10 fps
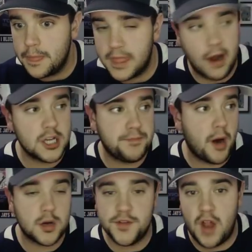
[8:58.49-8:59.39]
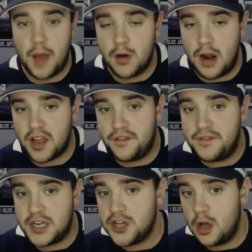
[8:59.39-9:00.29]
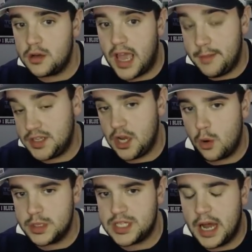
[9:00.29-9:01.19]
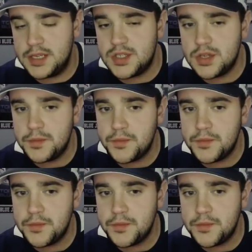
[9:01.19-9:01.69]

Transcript: Garrett Sparks was flopping around like a fish all game, as he always does.